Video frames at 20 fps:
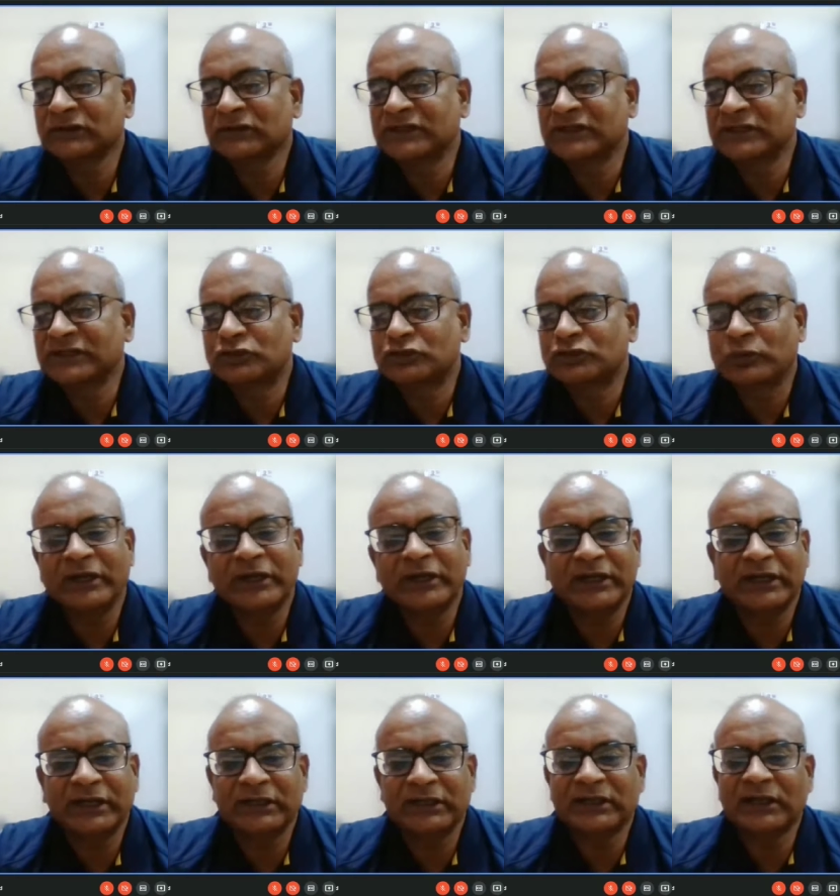Among these
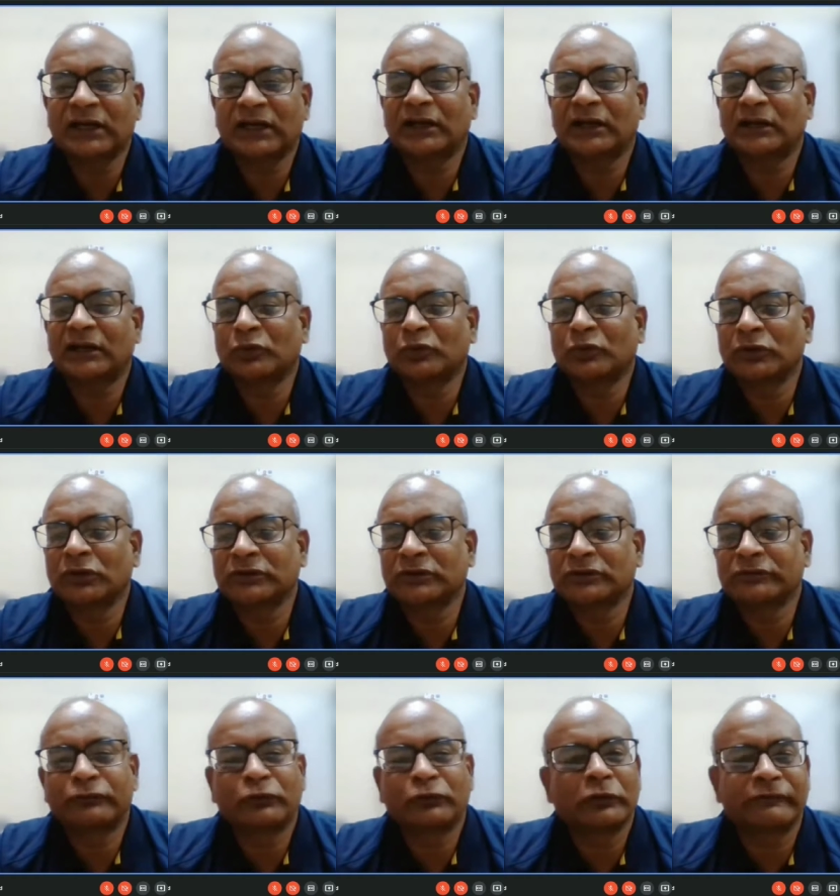20, there are
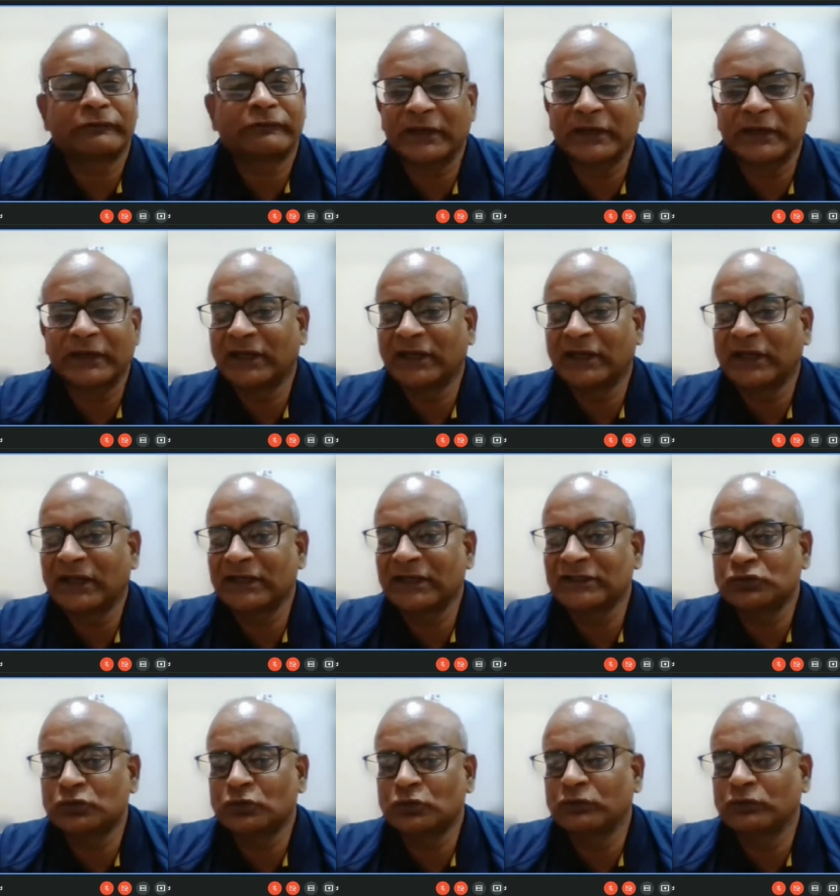about uh, four or five
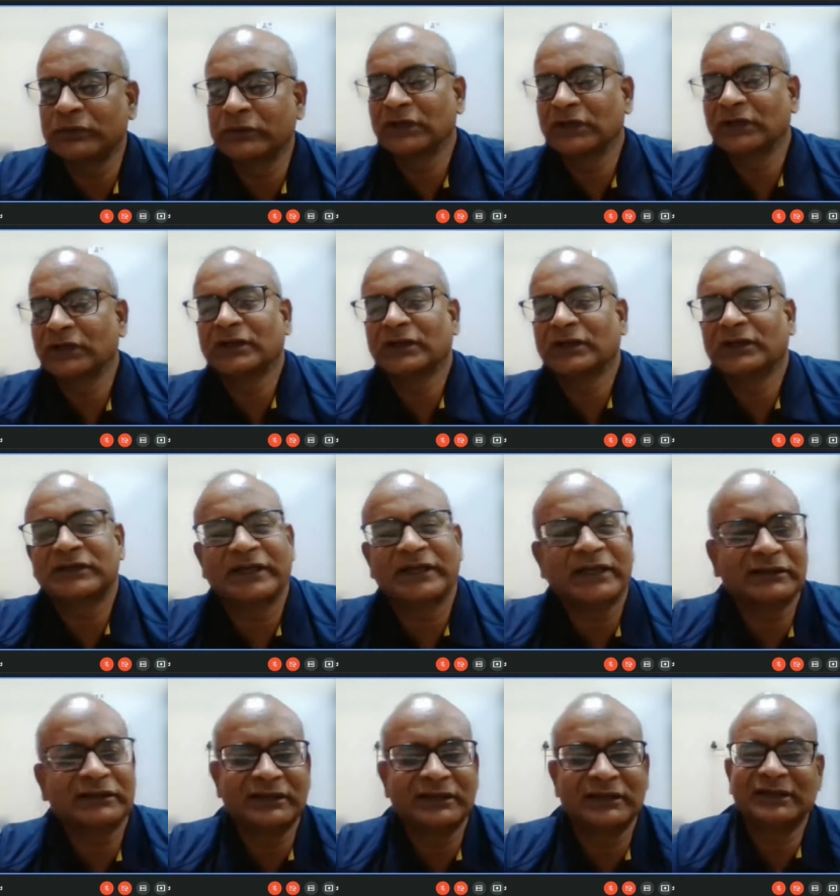guys who will uh,
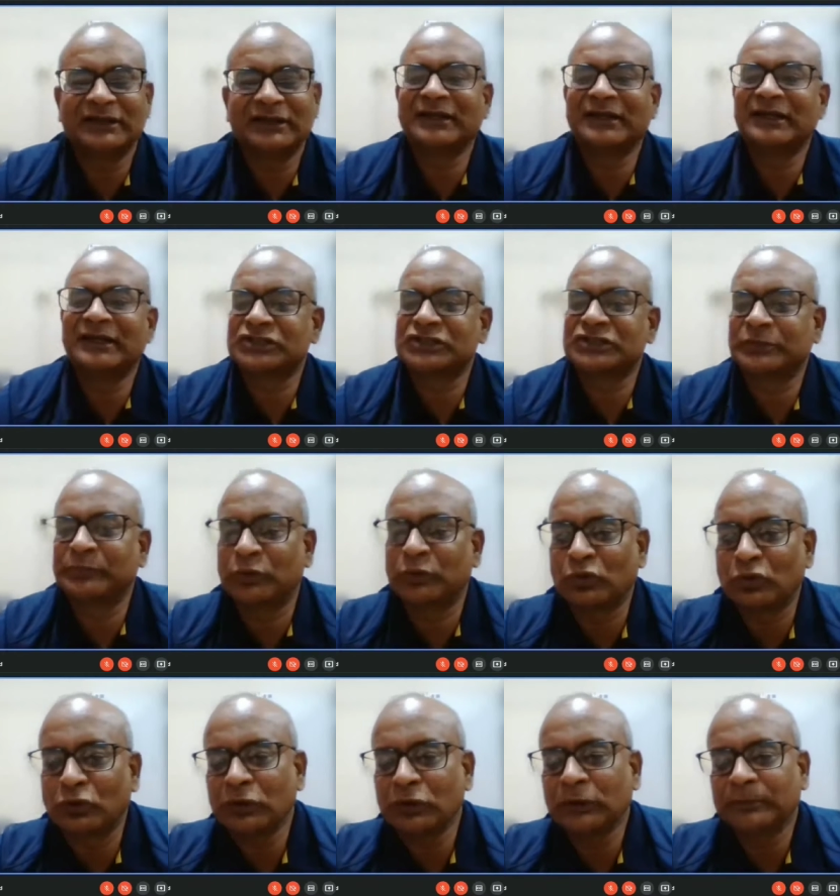take the
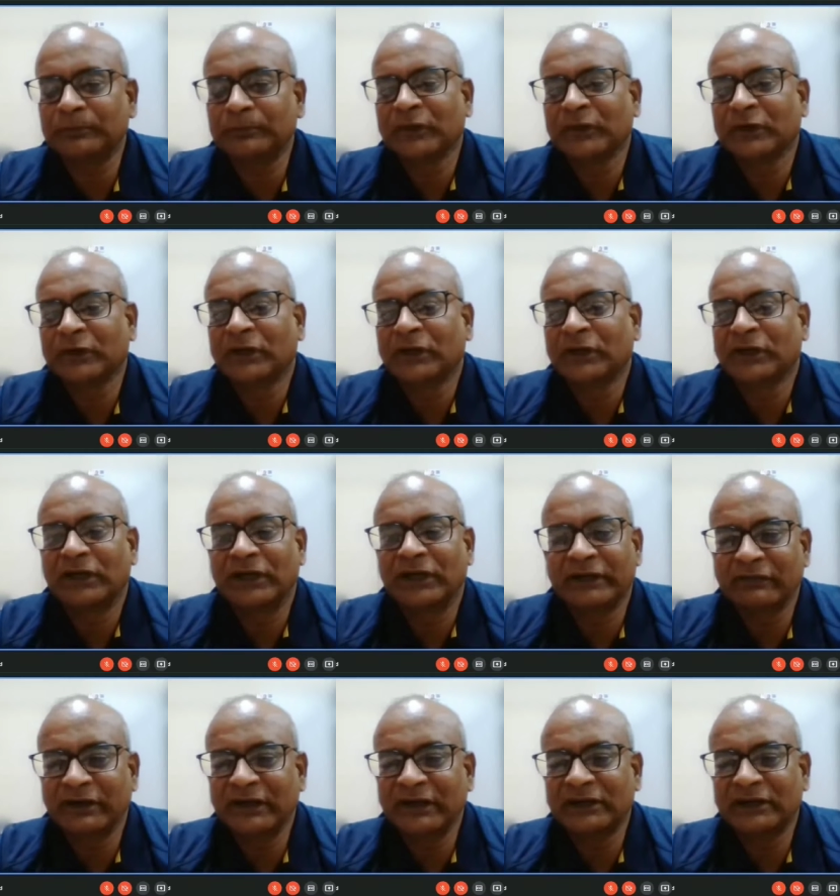leadership role,
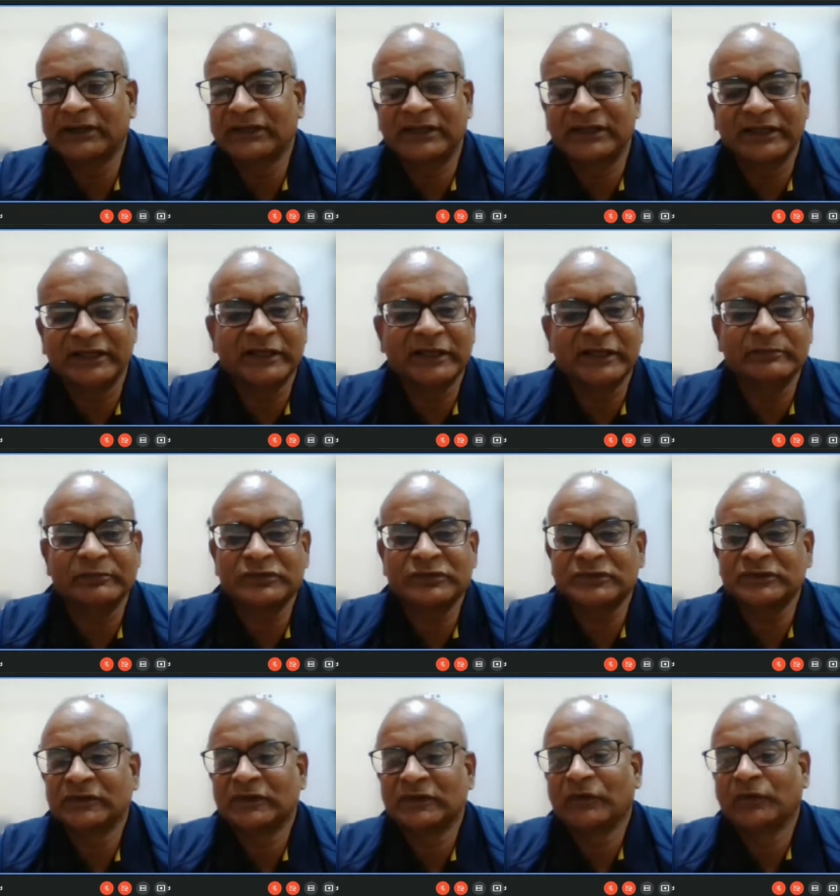divide the
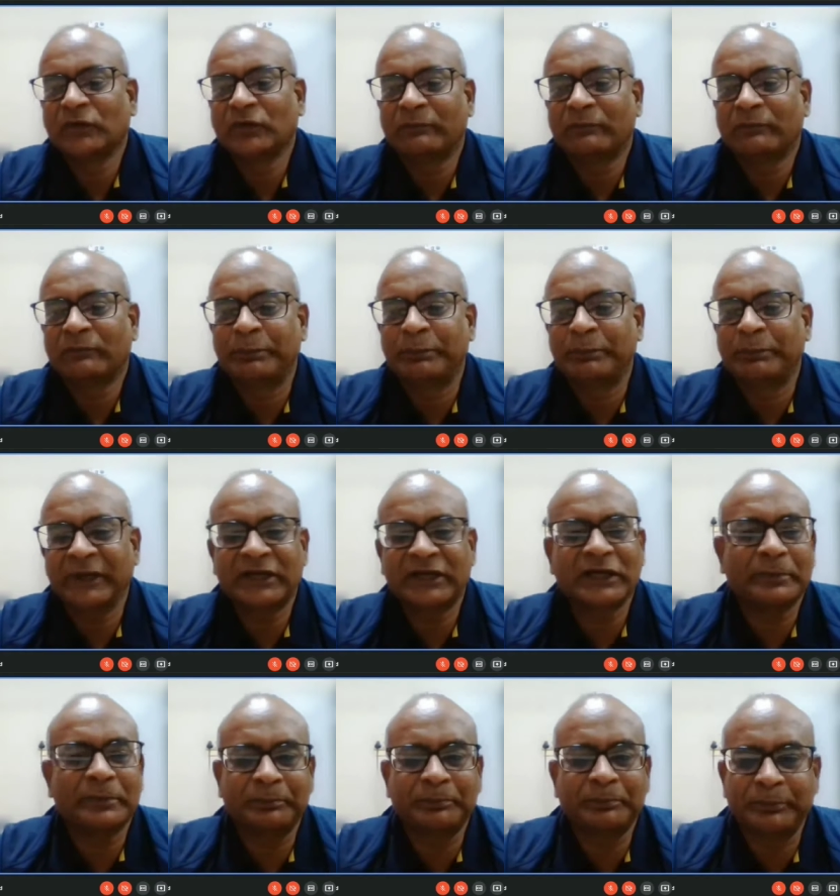teams,
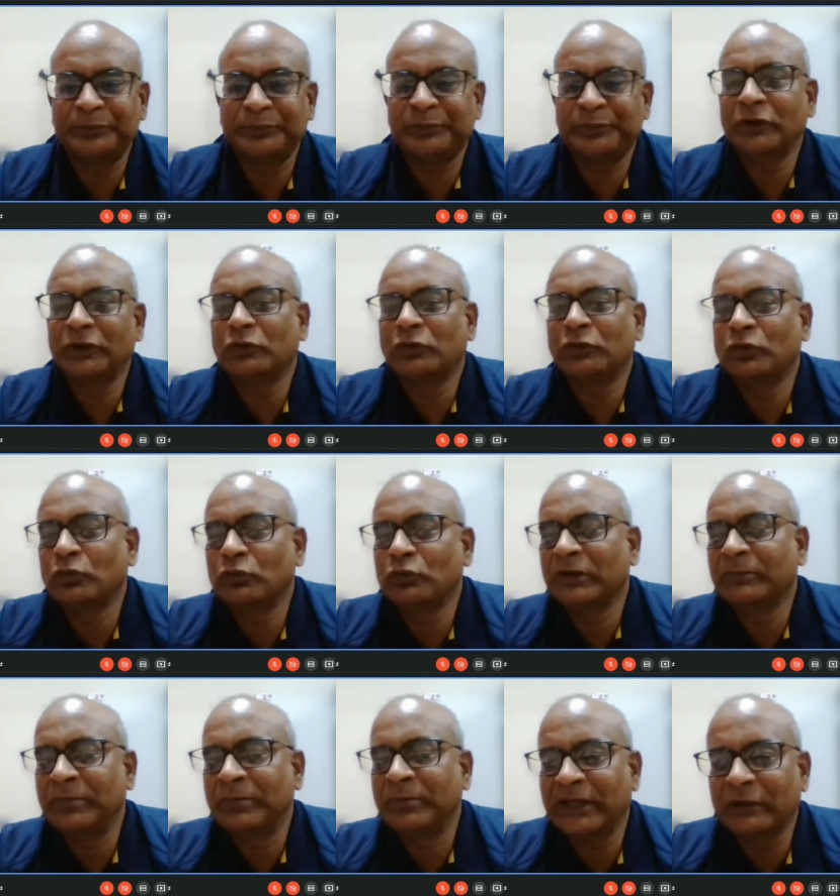pick up people
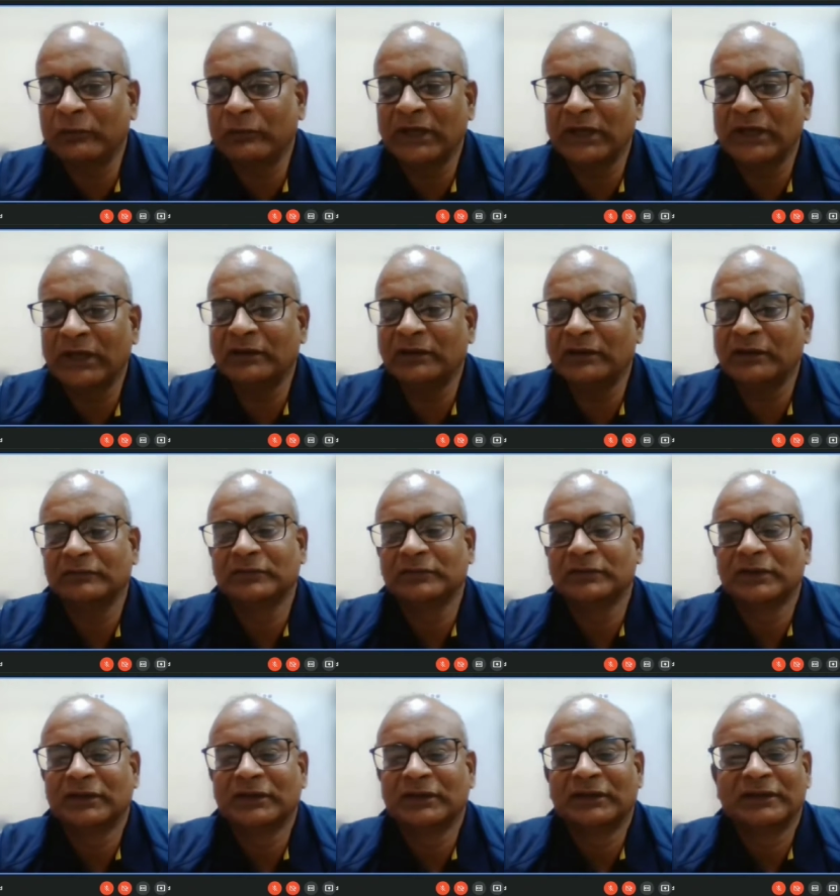who will play
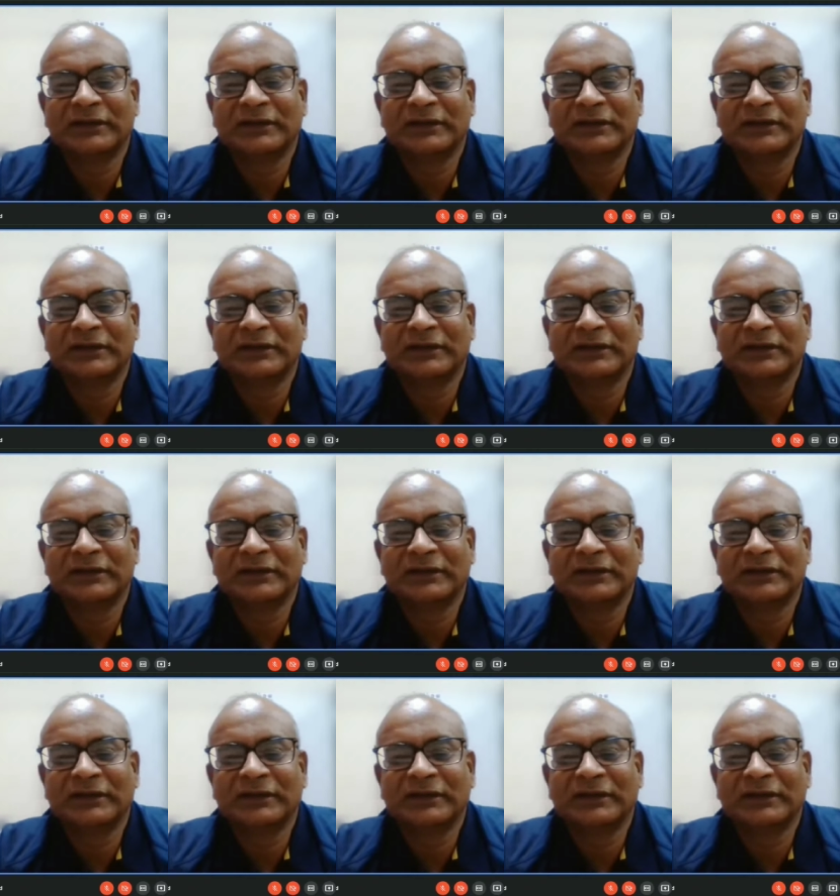well,